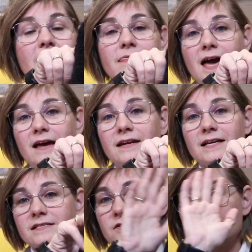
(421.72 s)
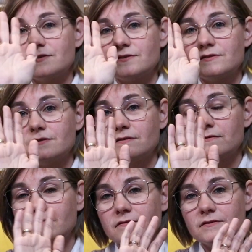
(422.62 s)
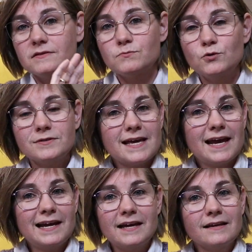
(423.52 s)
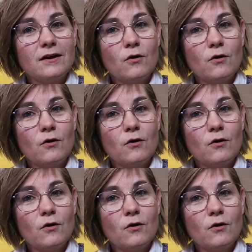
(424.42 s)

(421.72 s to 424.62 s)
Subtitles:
then it's just smooth sailing,